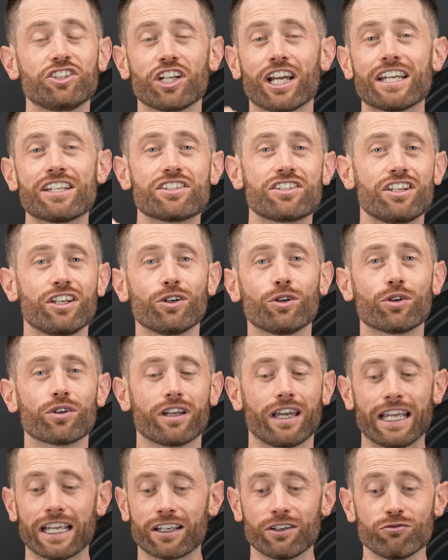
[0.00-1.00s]
change the order.
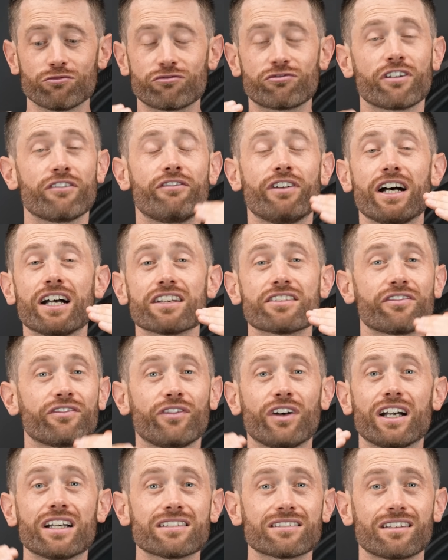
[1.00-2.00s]
It can reverse
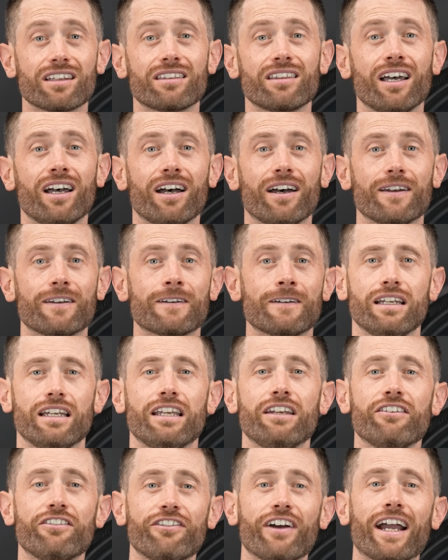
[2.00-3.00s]
1st to 3rd.
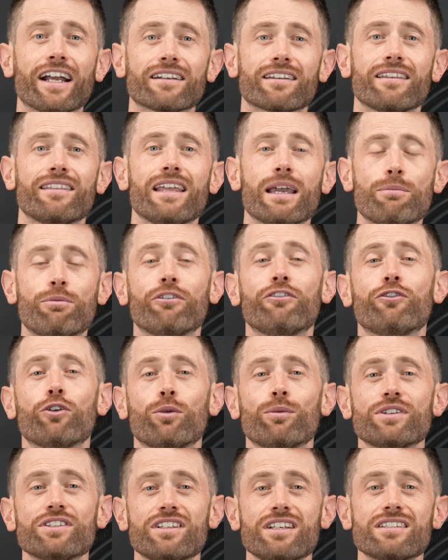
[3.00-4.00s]
In fact, their
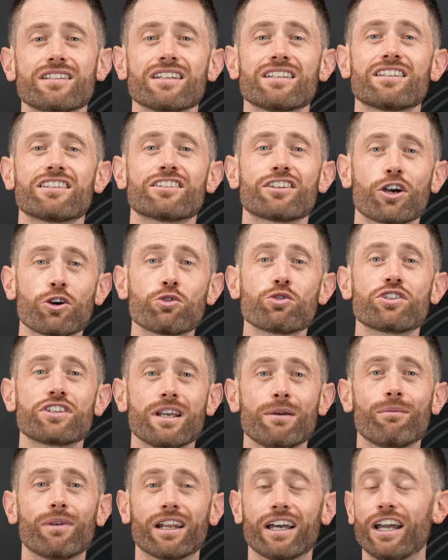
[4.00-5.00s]
performances are so
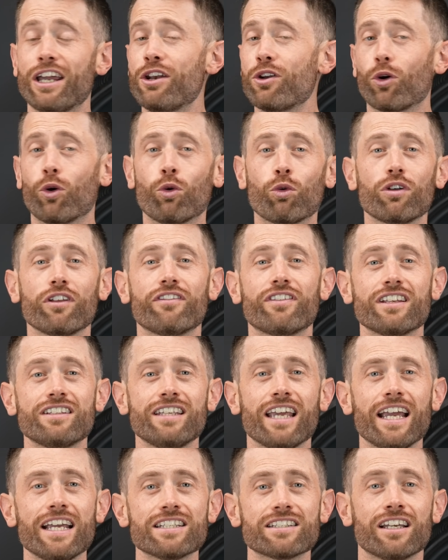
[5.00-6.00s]
similar in all of the
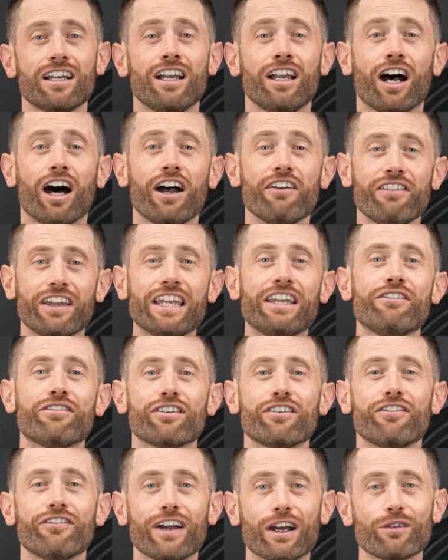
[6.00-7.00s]
tests, I've
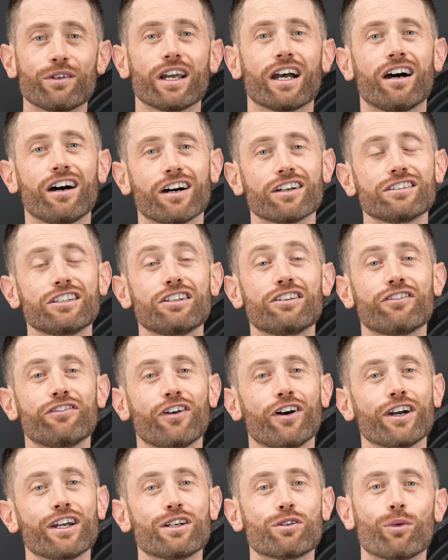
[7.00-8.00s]
even found it hard to
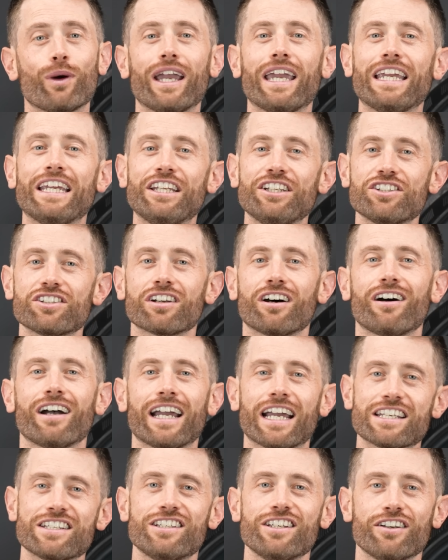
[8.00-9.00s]
define where each tyre
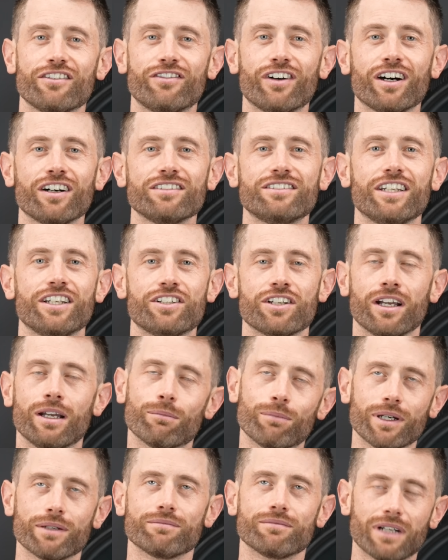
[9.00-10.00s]
has the advantage,
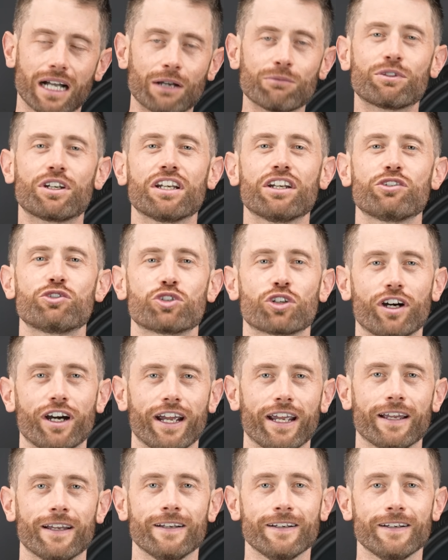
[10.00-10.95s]
but I'm going to try.